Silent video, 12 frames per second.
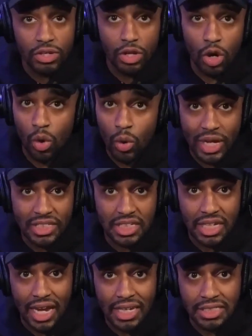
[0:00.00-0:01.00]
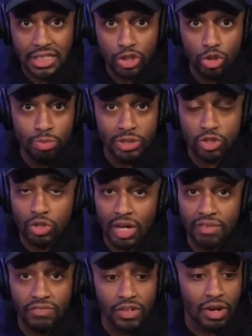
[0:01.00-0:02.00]
your whole education, you've been
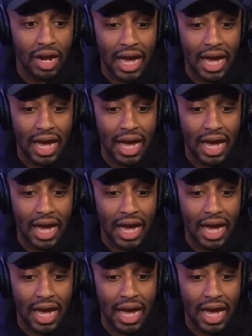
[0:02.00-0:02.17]
trying to figure